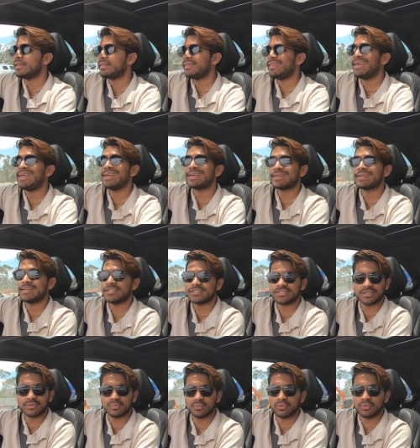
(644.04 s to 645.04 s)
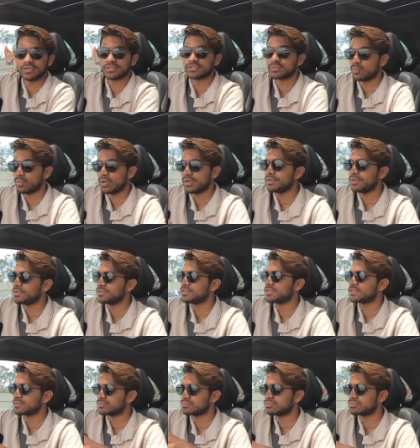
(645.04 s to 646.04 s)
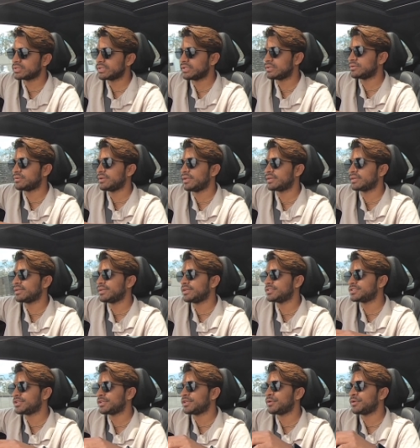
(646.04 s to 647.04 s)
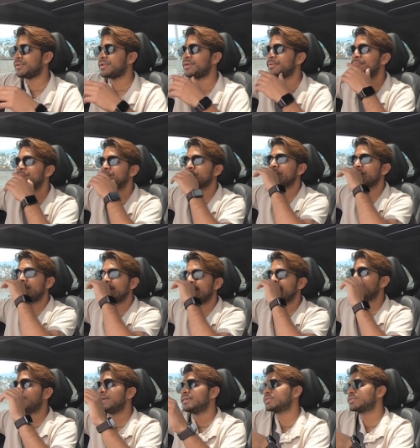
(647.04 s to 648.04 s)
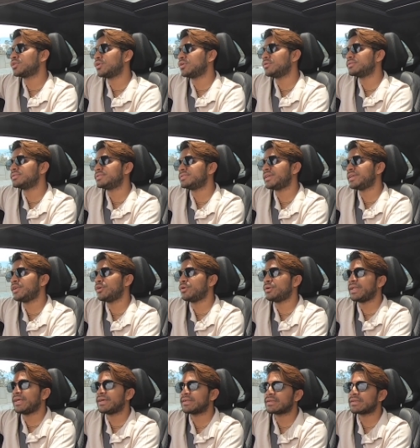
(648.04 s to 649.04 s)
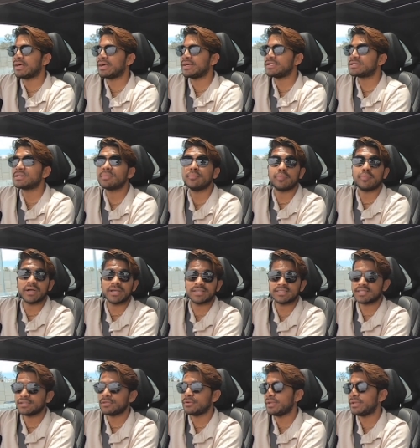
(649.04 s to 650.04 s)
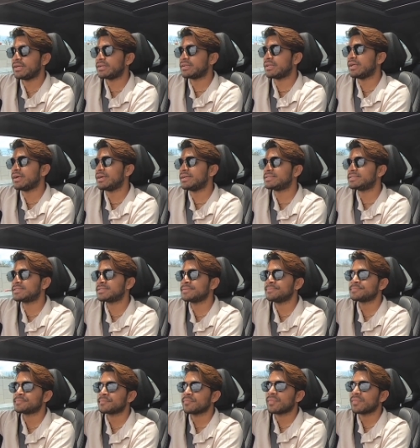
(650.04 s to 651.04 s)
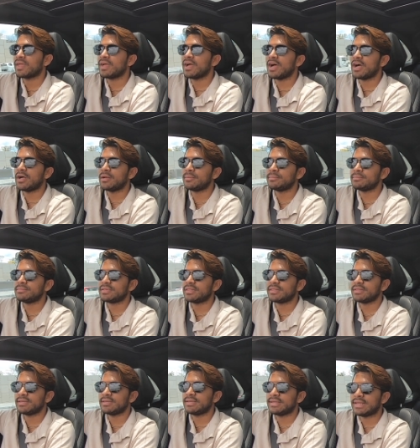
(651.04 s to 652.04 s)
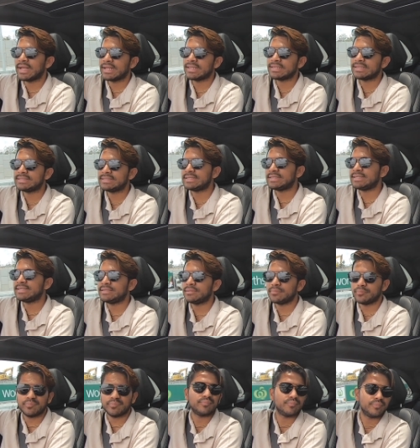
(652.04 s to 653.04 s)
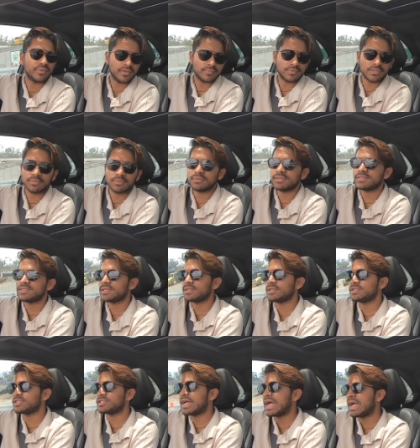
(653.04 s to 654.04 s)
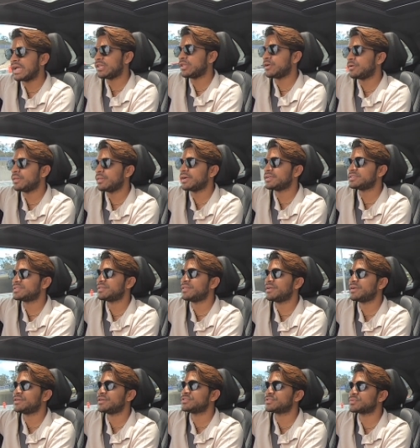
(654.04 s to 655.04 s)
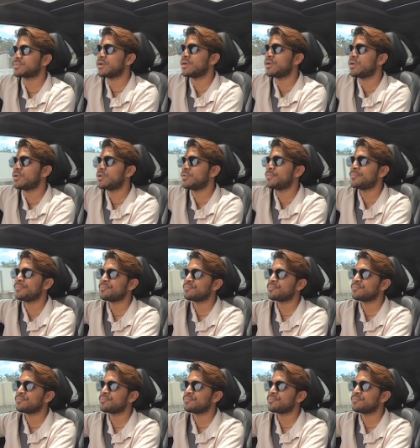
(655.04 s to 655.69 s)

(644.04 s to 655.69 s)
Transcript: The air conditioning works wonders. It's a really good air conditioning unit. It's got xenon headlights, bi-xenon headlights. The LED BMW signature halo lights are there as well.